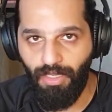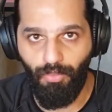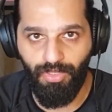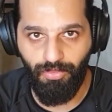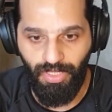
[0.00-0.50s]

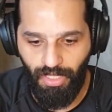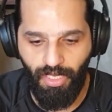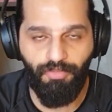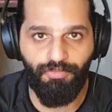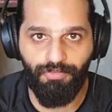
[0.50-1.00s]
what we
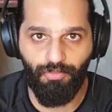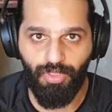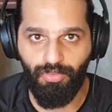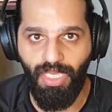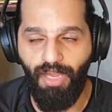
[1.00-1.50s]

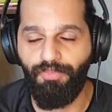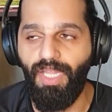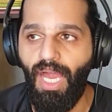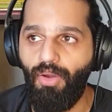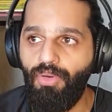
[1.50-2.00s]
have
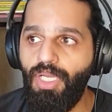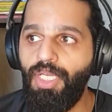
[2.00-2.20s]
now,